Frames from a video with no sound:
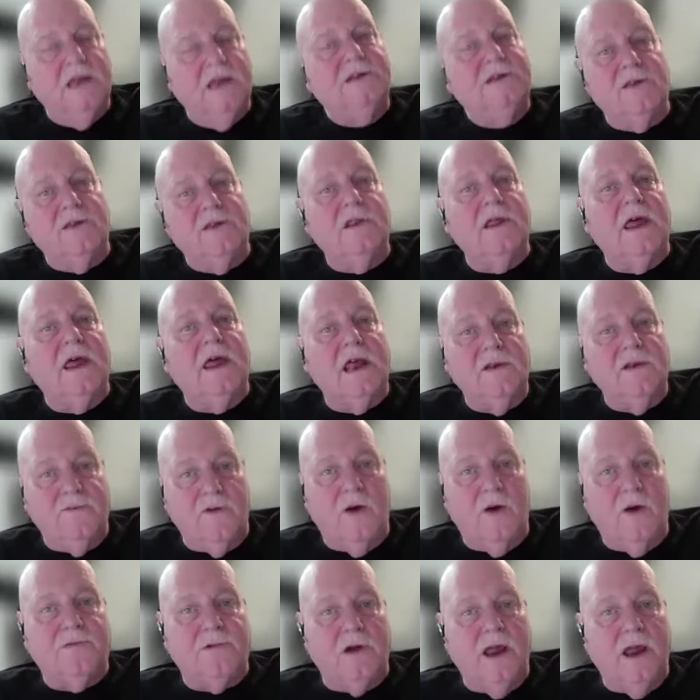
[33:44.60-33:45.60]
into the
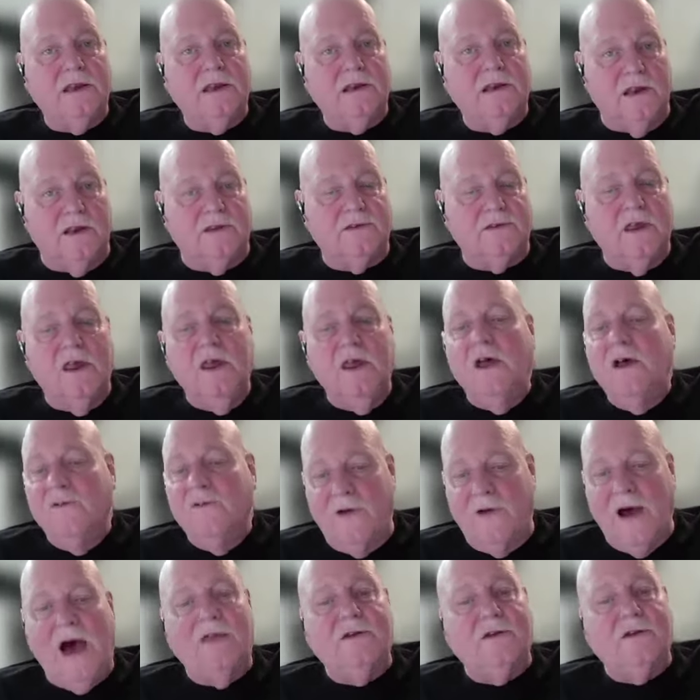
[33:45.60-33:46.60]
land of uprightness.
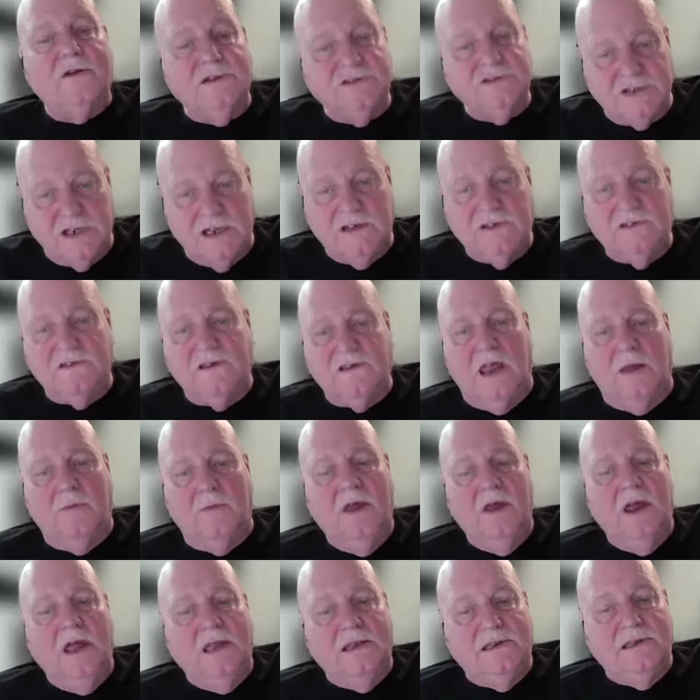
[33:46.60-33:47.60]
Father, in Jesus'
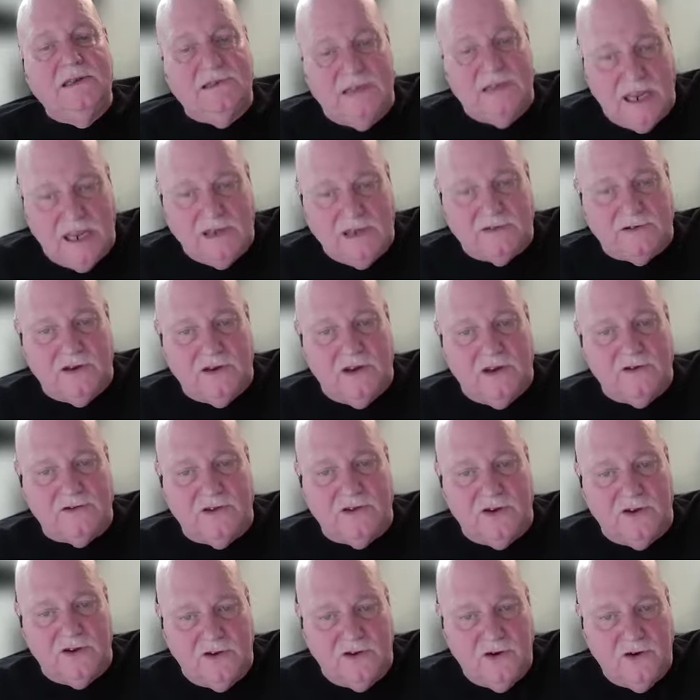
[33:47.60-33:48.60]
name, teach
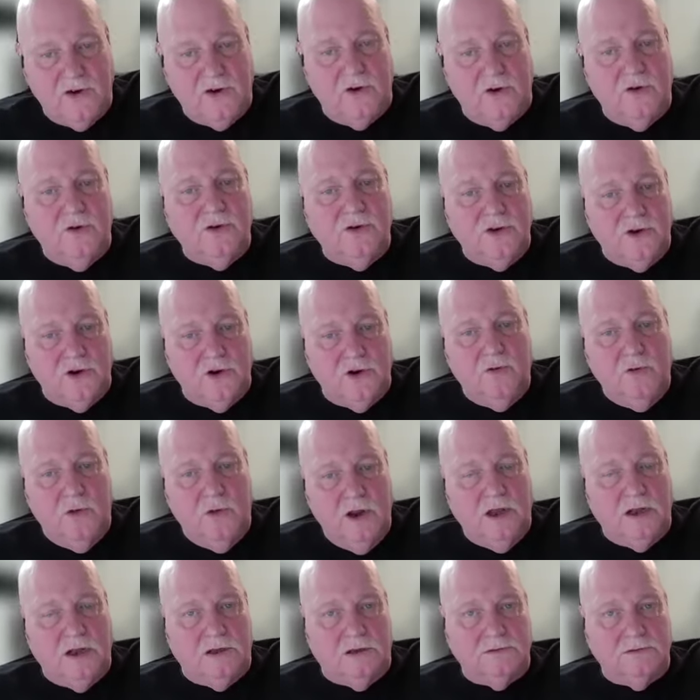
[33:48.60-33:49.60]
us to do
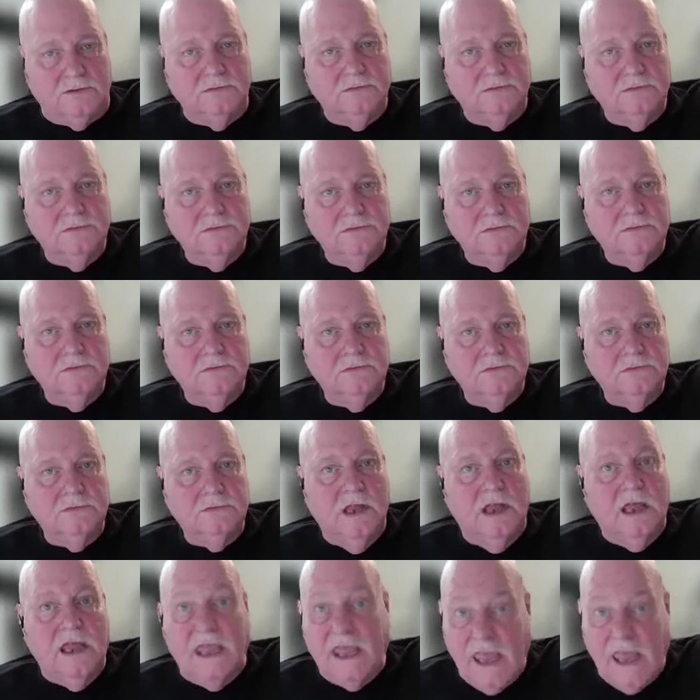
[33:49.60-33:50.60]
your will.
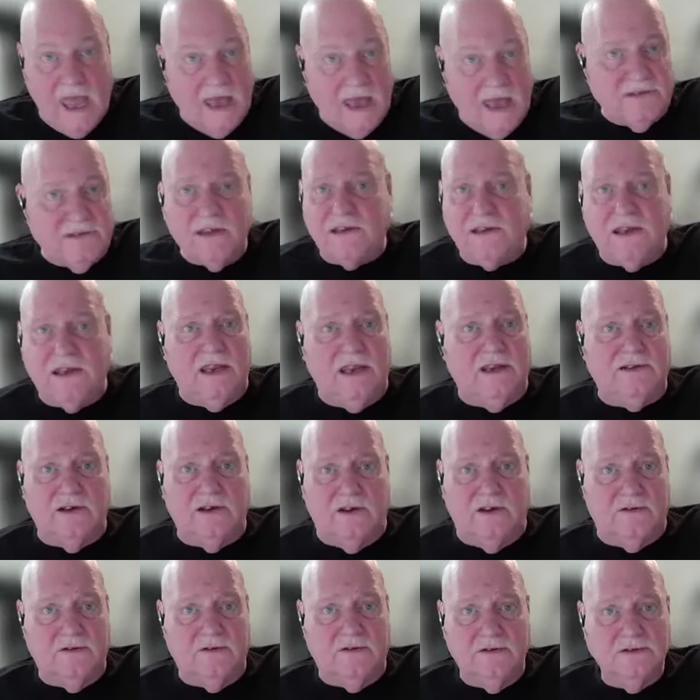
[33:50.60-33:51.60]
He has to
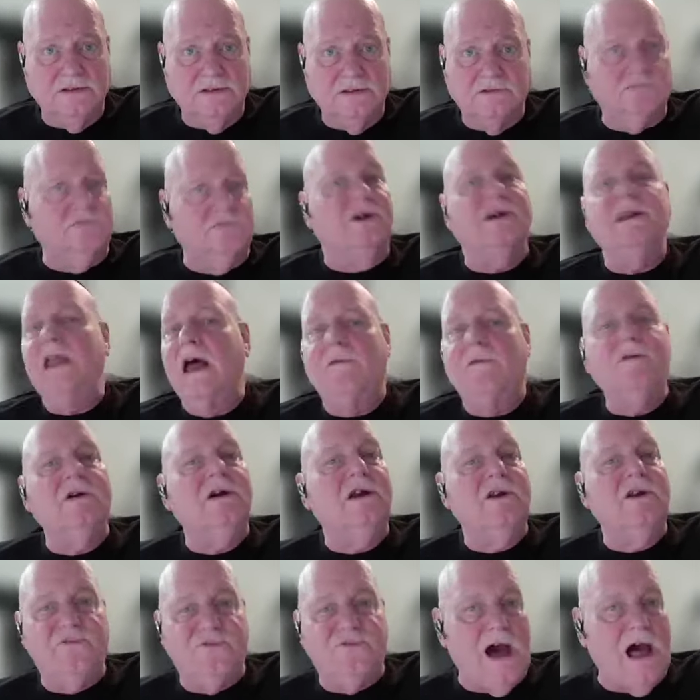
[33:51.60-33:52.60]
teach us. We're
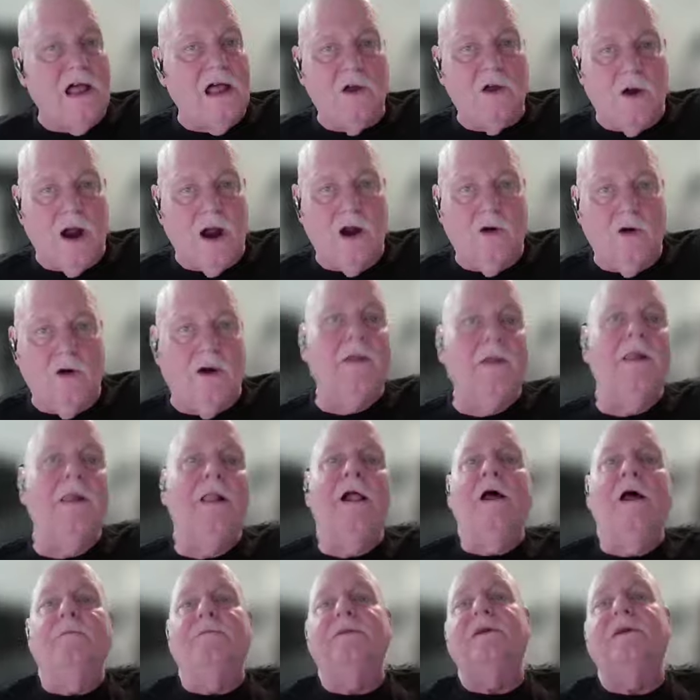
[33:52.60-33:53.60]
never going to follow our way,